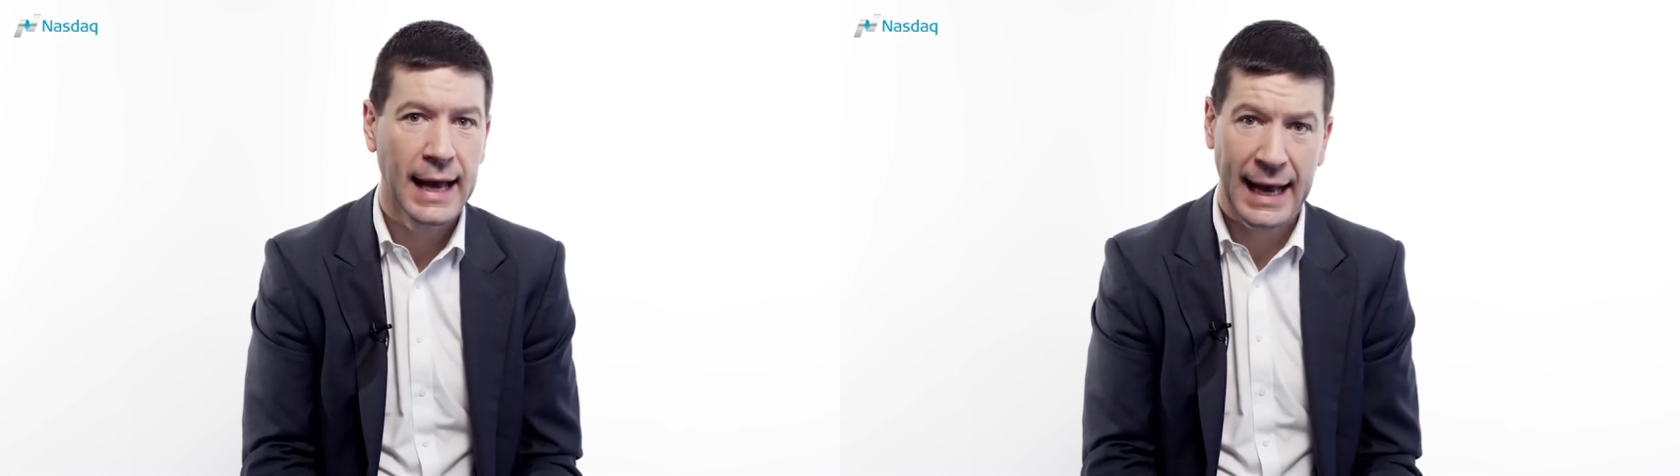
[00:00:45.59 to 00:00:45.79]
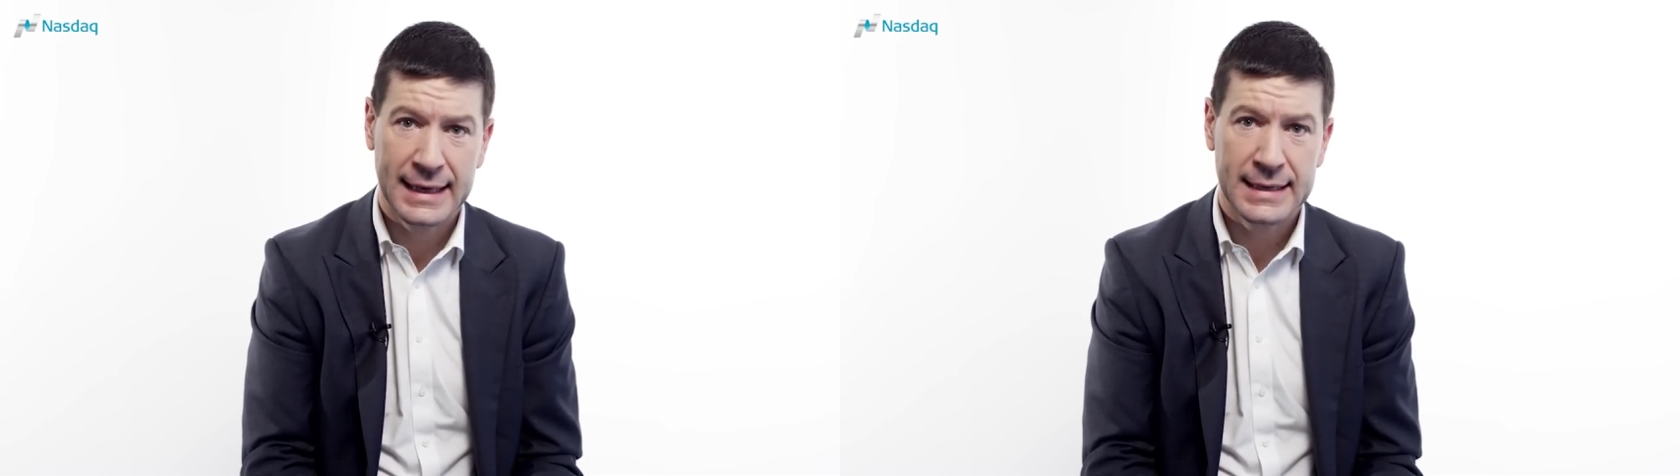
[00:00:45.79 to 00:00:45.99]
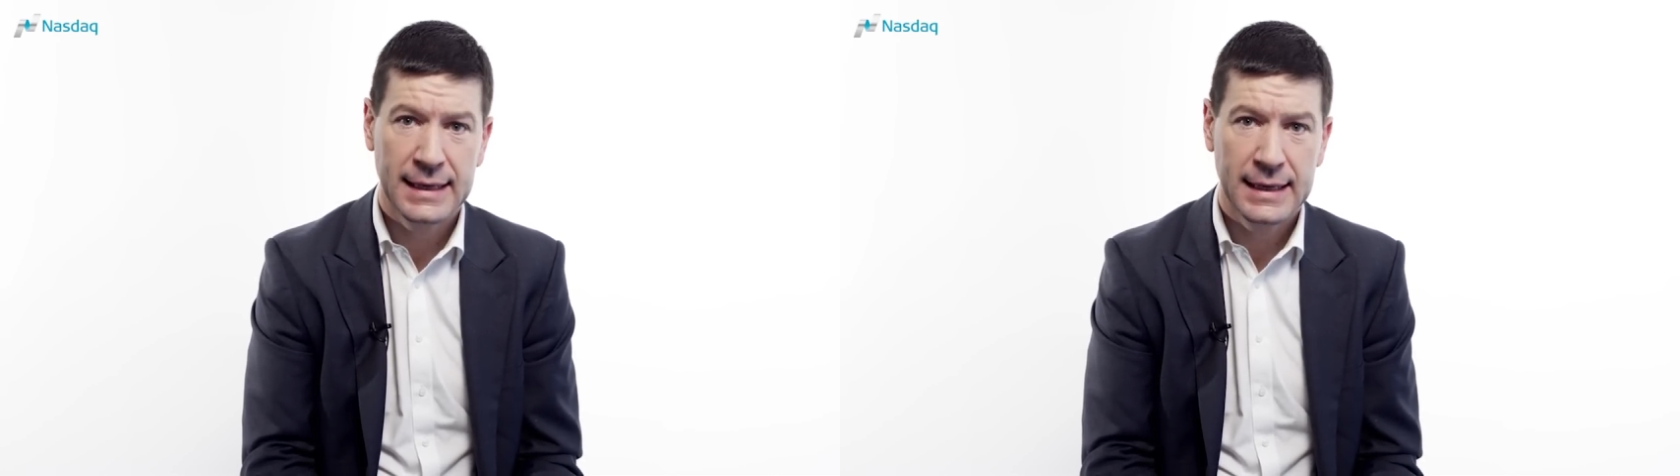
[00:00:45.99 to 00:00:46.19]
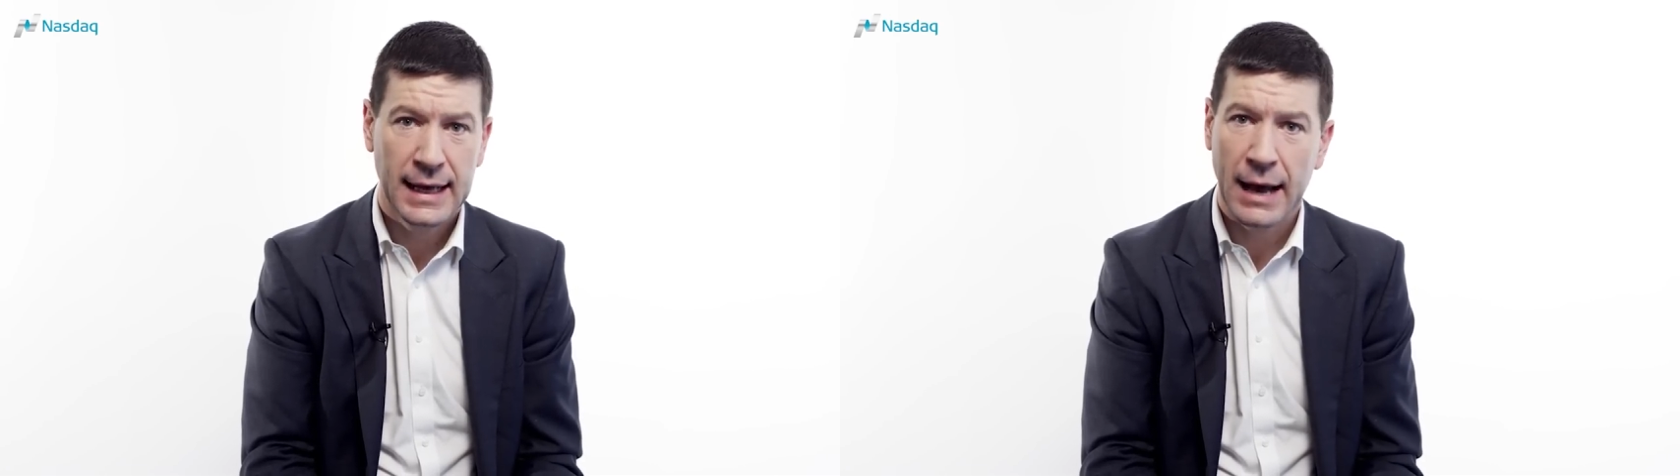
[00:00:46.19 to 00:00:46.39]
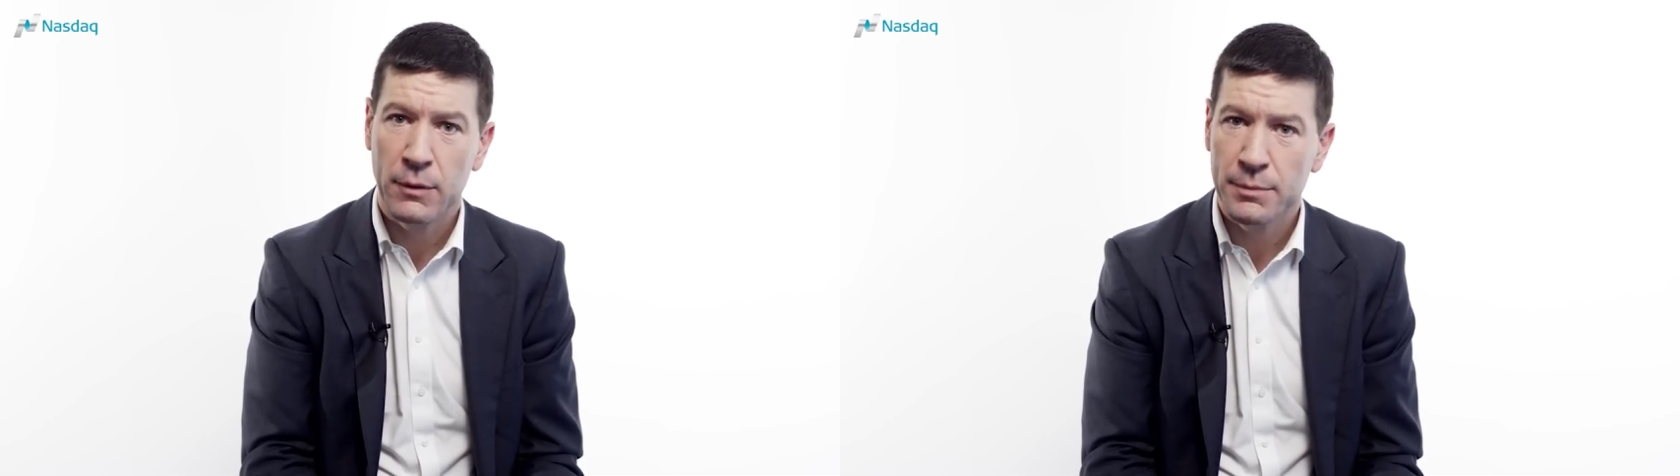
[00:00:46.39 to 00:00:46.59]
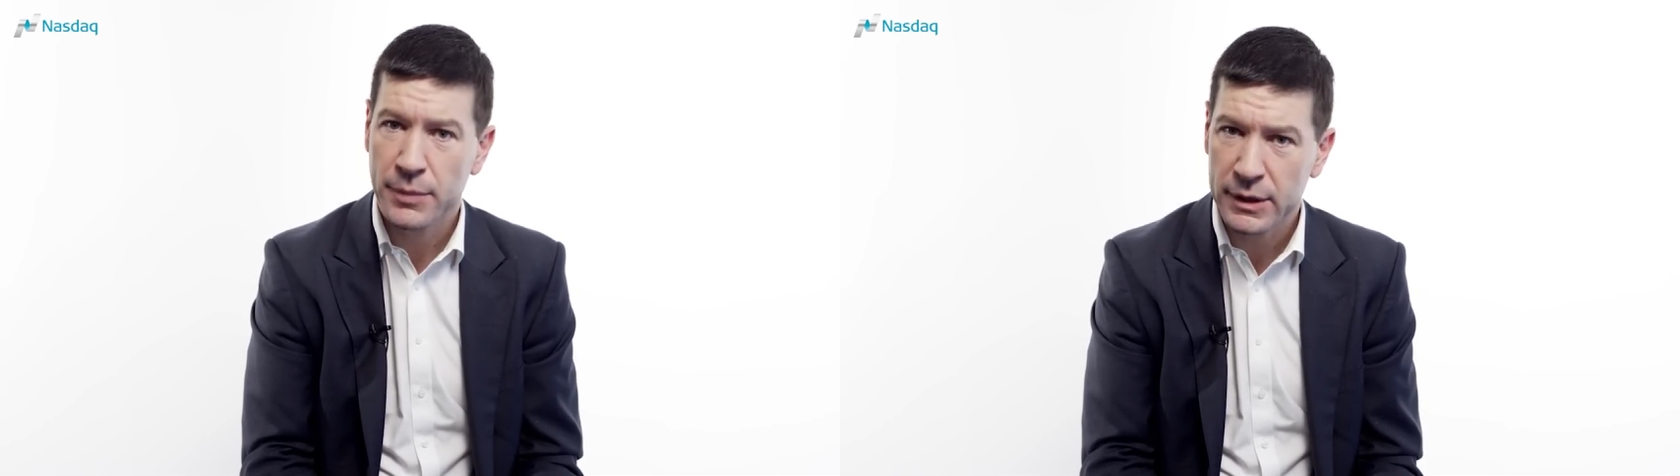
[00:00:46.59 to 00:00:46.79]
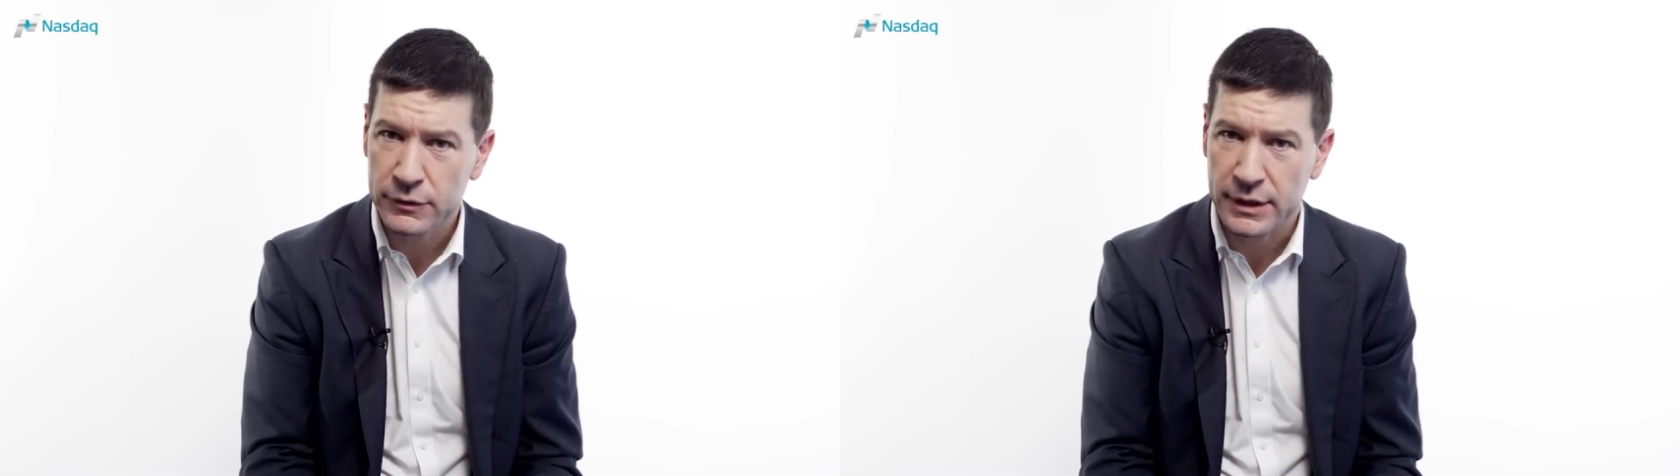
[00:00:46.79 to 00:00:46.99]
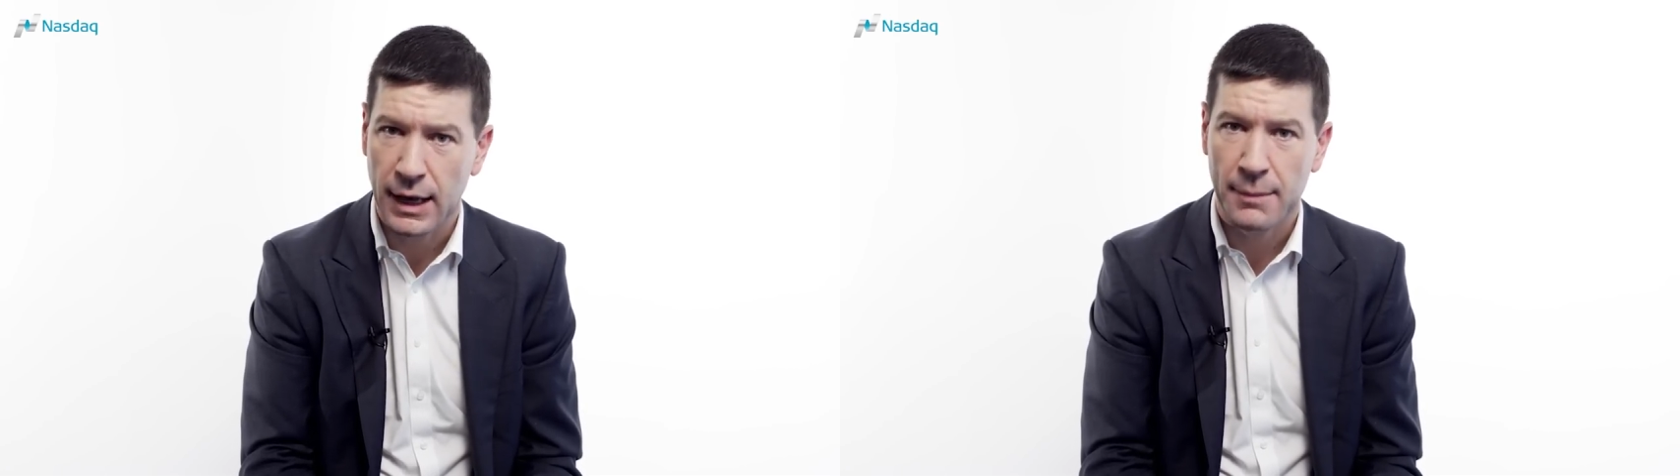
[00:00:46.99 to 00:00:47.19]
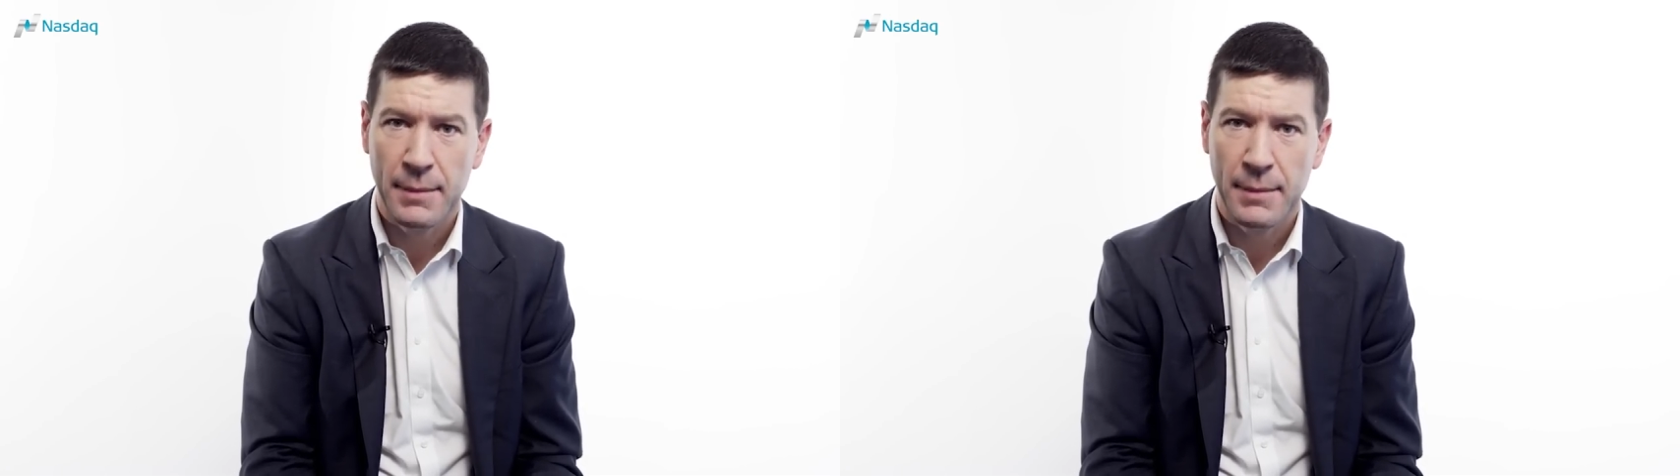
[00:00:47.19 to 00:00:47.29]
and how we're building a